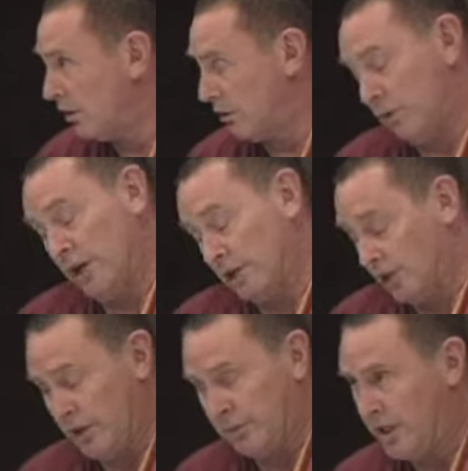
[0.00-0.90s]
Where
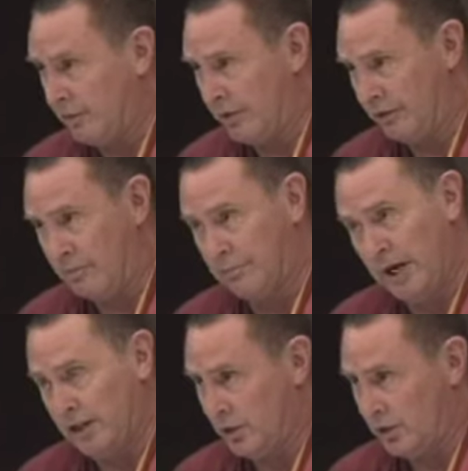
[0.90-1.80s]
else could it be coming from
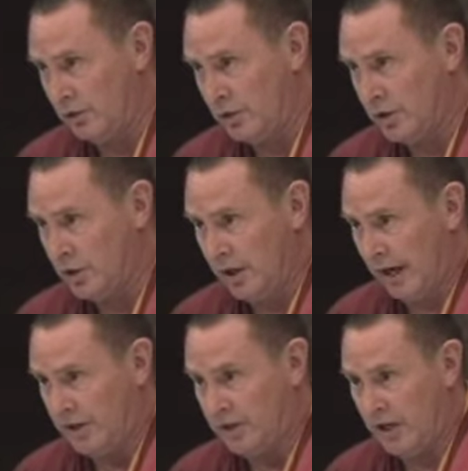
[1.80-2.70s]
but you?
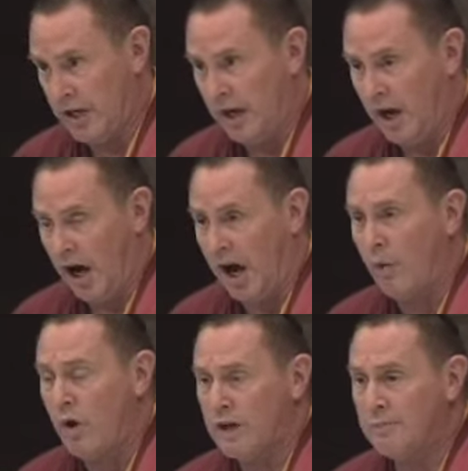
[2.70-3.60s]
And saying,
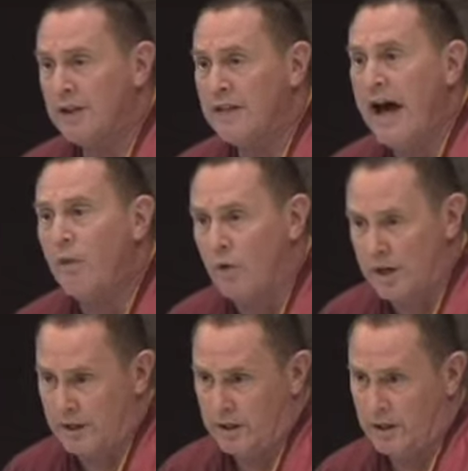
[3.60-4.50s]
I want to be that
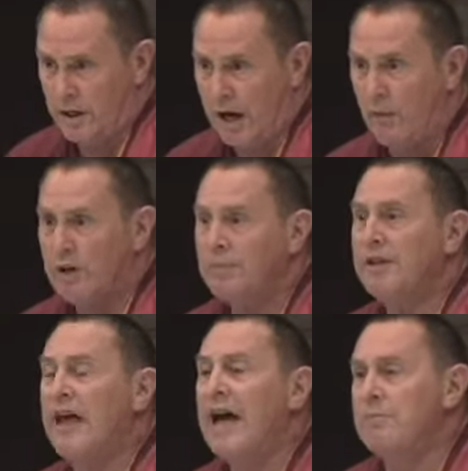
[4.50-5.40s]
one. I want to
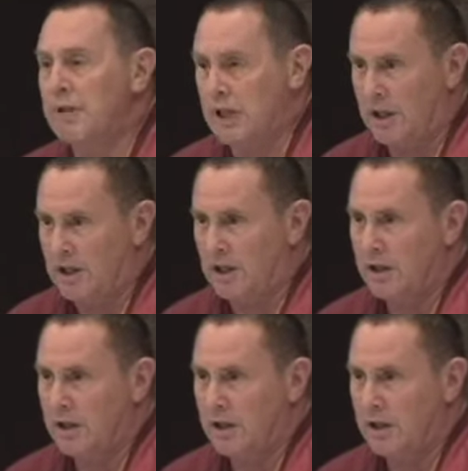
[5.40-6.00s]
be that me.